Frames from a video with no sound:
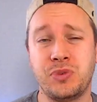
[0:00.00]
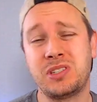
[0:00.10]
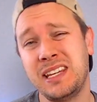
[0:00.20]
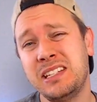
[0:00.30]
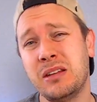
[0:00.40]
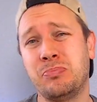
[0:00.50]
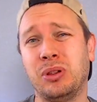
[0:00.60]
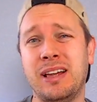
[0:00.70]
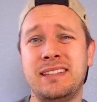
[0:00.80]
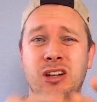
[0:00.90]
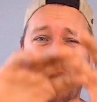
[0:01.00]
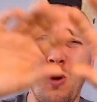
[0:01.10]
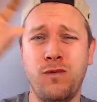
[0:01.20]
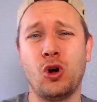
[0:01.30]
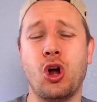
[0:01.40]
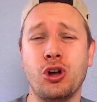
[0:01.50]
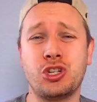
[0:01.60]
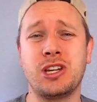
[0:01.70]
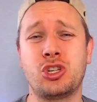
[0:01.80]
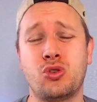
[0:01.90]
The season blends an
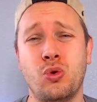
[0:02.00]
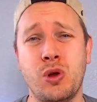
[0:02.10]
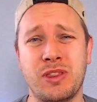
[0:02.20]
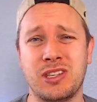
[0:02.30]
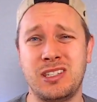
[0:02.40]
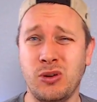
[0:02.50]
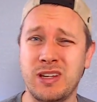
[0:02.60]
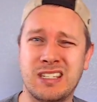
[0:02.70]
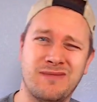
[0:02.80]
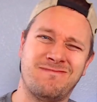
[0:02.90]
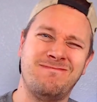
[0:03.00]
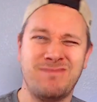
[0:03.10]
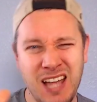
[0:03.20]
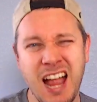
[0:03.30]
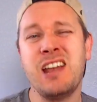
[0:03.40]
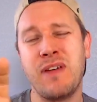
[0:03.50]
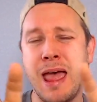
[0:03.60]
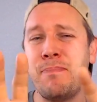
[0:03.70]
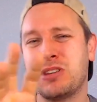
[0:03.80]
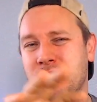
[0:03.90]
overarching story with a series of kind of
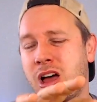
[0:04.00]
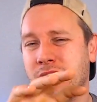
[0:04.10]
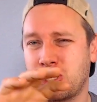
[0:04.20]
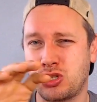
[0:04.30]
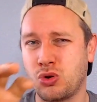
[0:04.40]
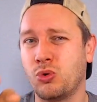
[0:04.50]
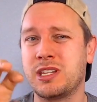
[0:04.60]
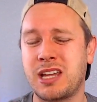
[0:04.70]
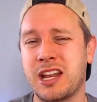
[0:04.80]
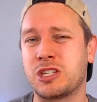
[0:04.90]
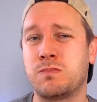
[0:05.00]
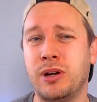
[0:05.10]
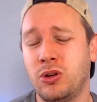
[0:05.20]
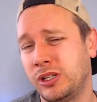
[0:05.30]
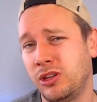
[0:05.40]
episodic stories kind of sprinkled